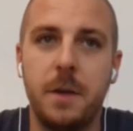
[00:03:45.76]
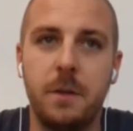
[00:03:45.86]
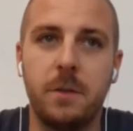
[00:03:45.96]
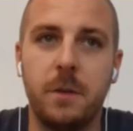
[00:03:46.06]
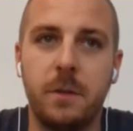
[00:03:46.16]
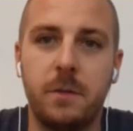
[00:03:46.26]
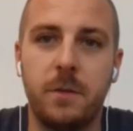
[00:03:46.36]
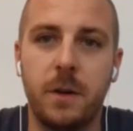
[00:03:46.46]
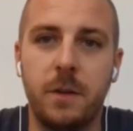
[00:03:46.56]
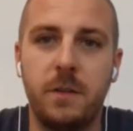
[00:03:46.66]
So it's
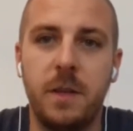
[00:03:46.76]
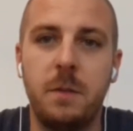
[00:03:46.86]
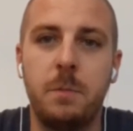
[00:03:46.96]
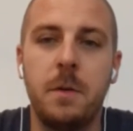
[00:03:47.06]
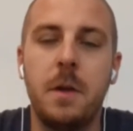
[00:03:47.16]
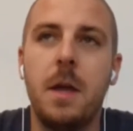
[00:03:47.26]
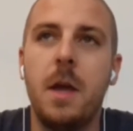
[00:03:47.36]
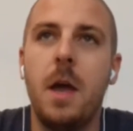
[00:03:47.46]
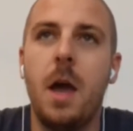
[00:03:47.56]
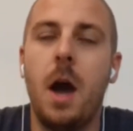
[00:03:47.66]
very steep.
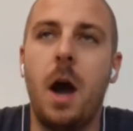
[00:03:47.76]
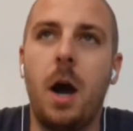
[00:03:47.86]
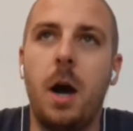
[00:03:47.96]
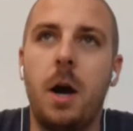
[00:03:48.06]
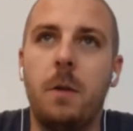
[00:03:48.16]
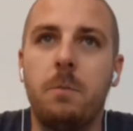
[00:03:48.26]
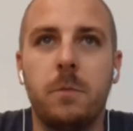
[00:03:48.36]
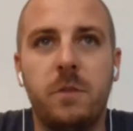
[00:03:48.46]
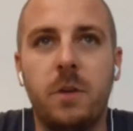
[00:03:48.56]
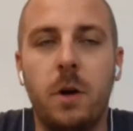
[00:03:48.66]

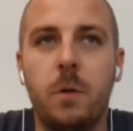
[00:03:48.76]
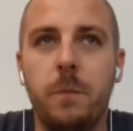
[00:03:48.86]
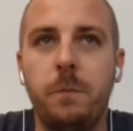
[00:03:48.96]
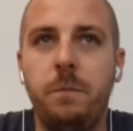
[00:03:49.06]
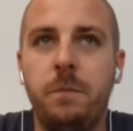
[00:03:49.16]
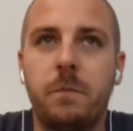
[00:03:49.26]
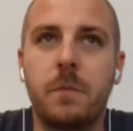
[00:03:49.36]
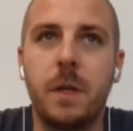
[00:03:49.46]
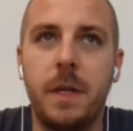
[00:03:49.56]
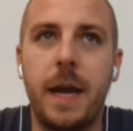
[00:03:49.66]
So
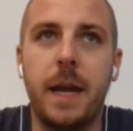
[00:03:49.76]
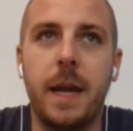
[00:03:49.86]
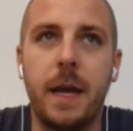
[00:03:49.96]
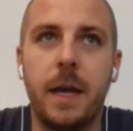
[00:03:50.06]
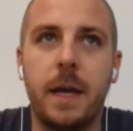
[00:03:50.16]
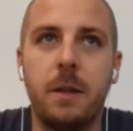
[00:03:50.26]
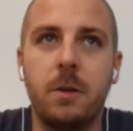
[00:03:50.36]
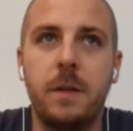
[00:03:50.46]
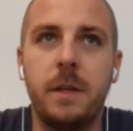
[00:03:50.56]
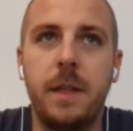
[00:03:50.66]
yeah, I
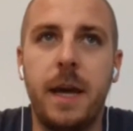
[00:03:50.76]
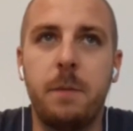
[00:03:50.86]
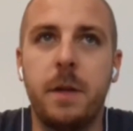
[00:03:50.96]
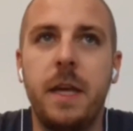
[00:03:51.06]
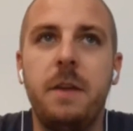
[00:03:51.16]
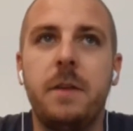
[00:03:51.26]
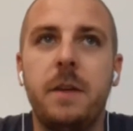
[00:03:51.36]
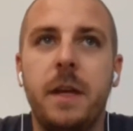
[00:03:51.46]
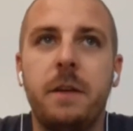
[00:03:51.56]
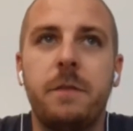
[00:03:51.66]
looked into that, but
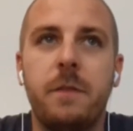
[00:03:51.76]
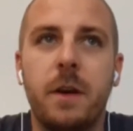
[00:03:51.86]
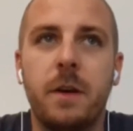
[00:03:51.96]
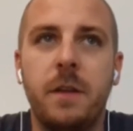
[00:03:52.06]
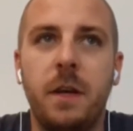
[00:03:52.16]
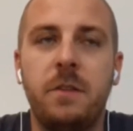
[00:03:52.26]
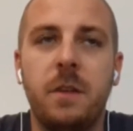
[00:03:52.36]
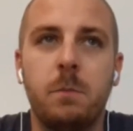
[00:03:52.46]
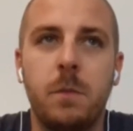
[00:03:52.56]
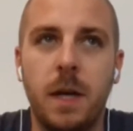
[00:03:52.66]
even if
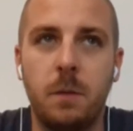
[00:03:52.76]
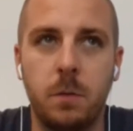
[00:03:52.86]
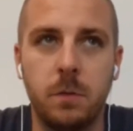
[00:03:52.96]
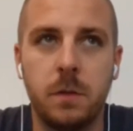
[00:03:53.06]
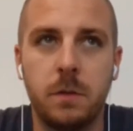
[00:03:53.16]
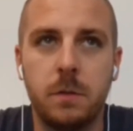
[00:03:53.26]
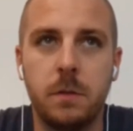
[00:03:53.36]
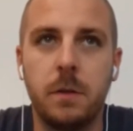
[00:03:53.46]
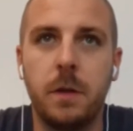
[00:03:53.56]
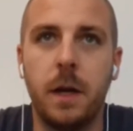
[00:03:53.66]
Veritasium doubled,
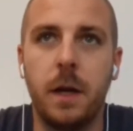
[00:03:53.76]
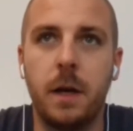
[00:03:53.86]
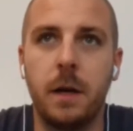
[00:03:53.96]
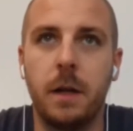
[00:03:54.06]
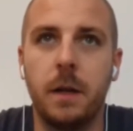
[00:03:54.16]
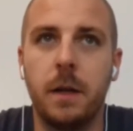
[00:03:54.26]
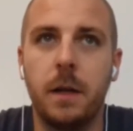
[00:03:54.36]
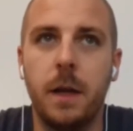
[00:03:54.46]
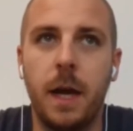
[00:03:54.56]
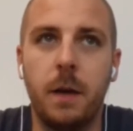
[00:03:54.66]

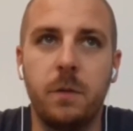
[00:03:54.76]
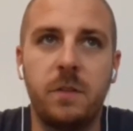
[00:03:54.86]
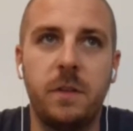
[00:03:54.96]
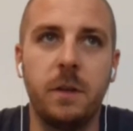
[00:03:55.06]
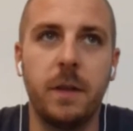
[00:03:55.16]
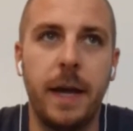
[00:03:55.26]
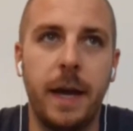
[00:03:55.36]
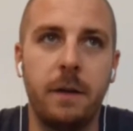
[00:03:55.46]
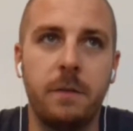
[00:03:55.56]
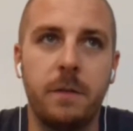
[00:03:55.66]
I would still
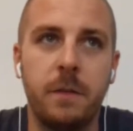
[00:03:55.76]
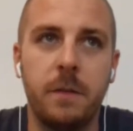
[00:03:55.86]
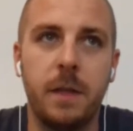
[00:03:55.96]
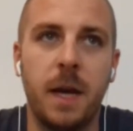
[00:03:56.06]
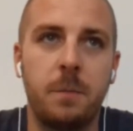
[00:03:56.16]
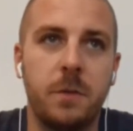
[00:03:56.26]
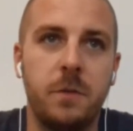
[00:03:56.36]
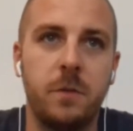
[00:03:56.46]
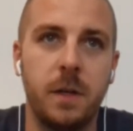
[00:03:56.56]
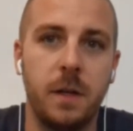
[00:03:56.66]
have the
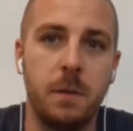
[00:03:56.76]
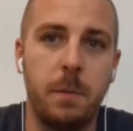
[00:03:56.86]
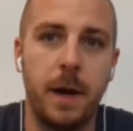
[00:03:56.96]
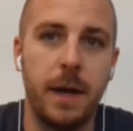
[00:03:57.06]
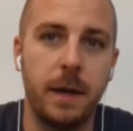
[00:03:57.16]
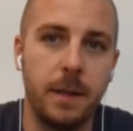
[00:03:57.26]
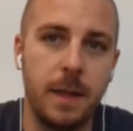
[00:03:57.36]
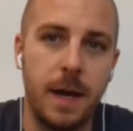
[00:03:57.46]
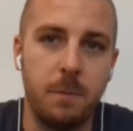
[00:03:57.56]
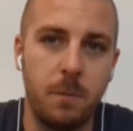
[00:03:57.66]
opportunity to buy a
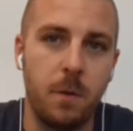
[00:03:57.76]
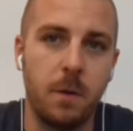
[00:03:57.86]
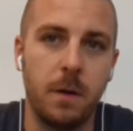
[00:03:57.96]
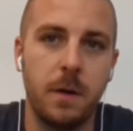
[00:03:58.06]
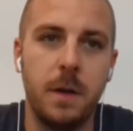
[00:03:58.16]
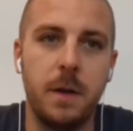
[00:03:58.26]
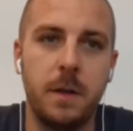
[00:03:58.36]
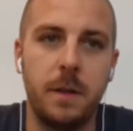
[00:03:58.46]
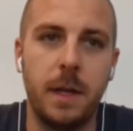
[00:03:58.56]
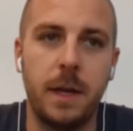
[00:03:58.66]
lot more
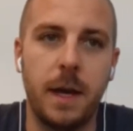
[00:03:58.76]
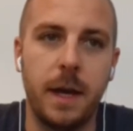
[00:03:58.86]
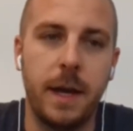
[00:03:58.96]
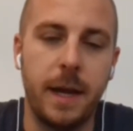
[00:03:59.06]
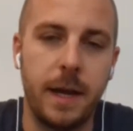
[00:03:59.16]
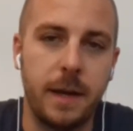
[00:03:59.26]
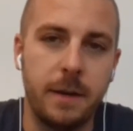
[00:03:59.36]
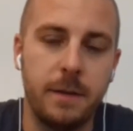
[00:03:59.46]
than I had